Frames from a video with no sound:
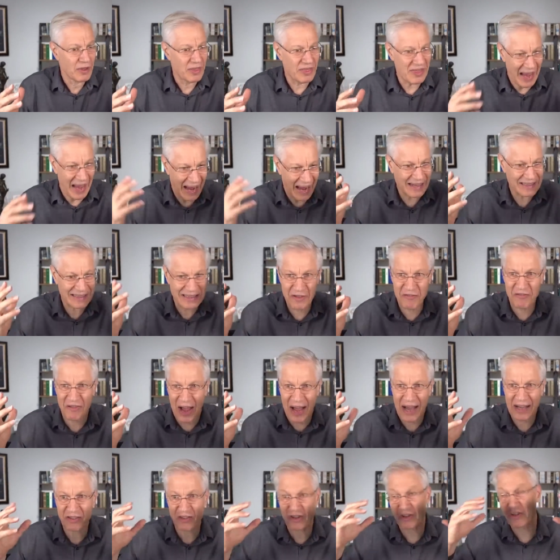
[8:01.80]
the
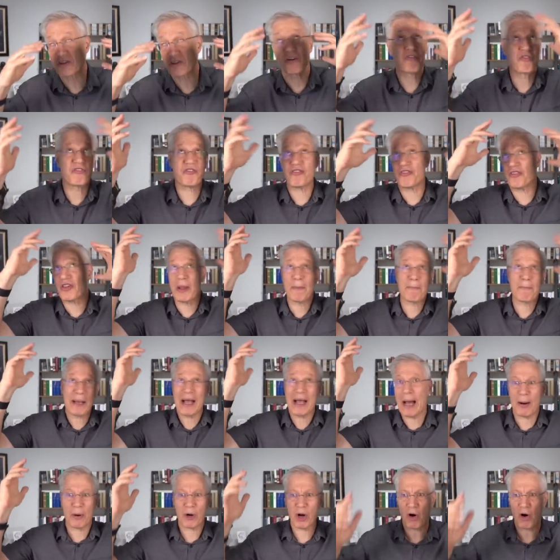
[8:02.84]
anti-vaxxers are
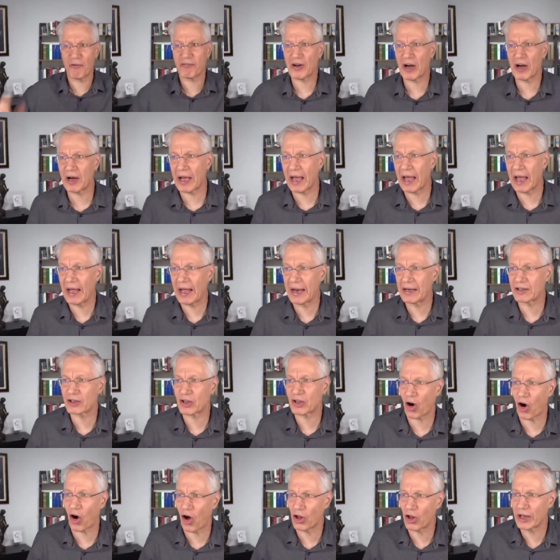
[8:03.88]
flipping out over and
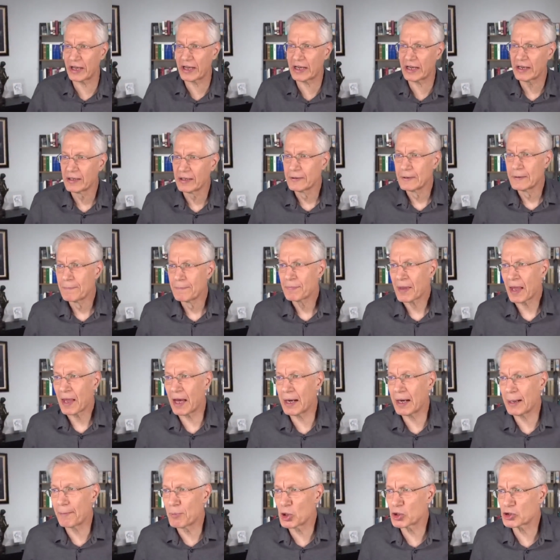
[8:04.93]
calling
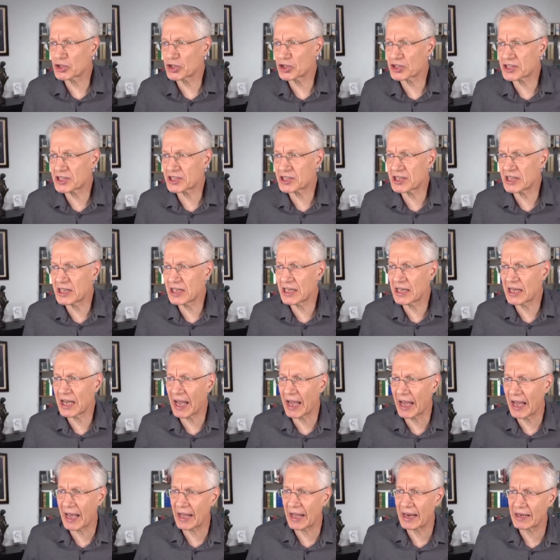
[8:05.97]
an emergency
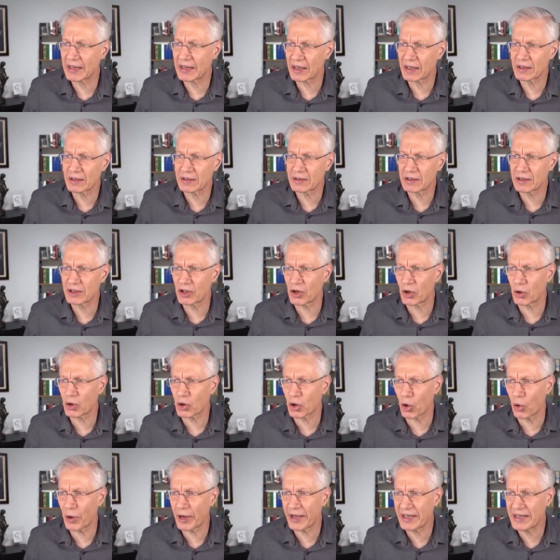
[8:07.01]
and, uh, you know,
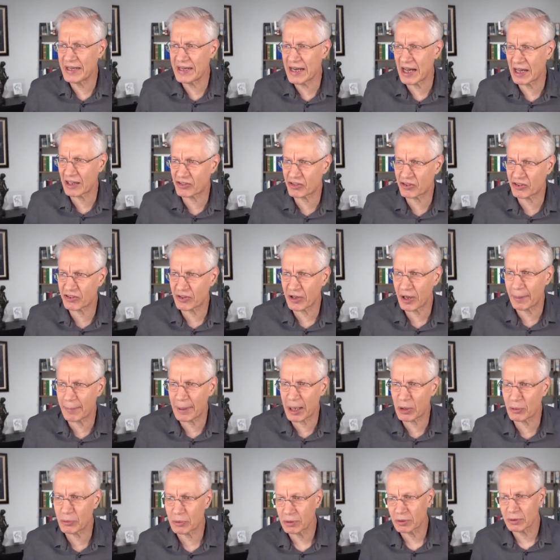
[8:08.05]
going nuts
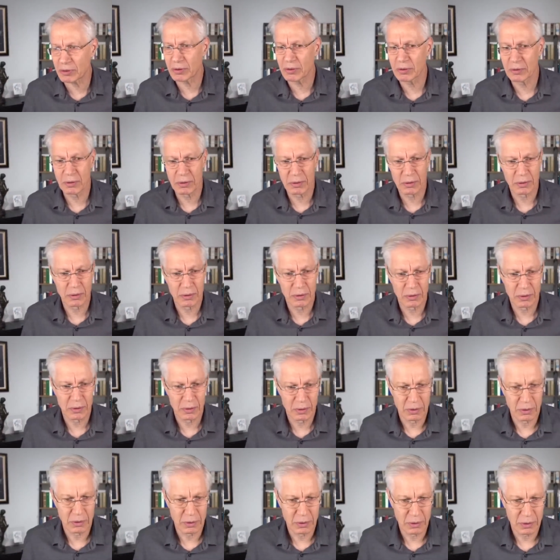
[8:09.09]
about.
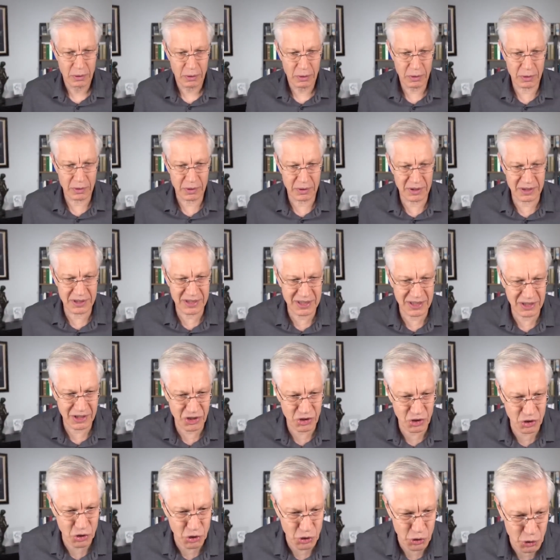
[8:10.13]
This is
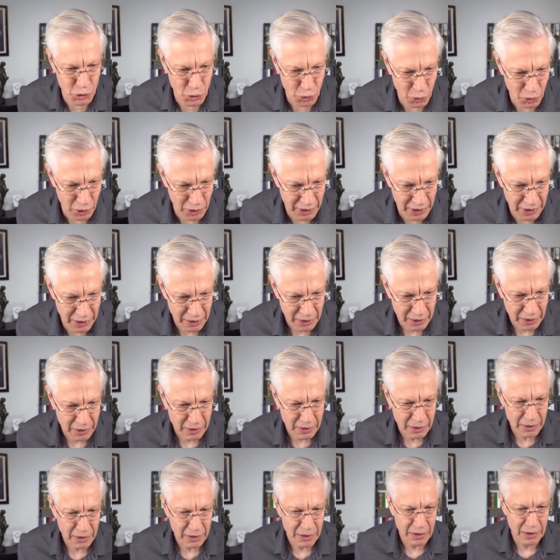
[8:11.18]
truly
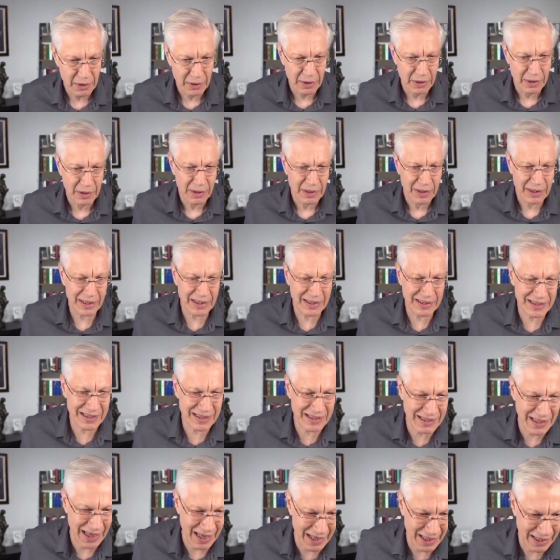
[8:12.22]

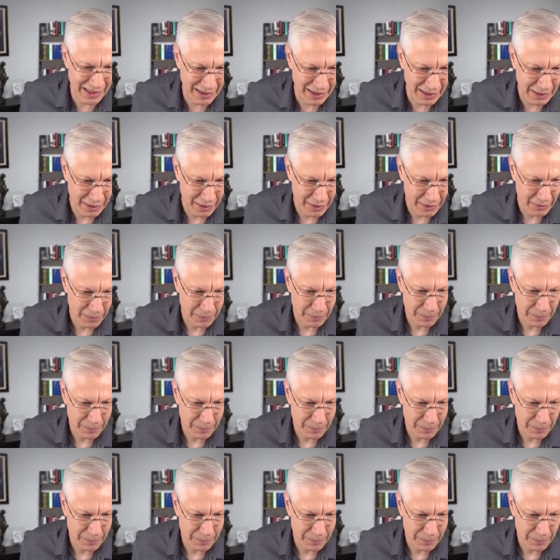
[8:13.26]
insanity.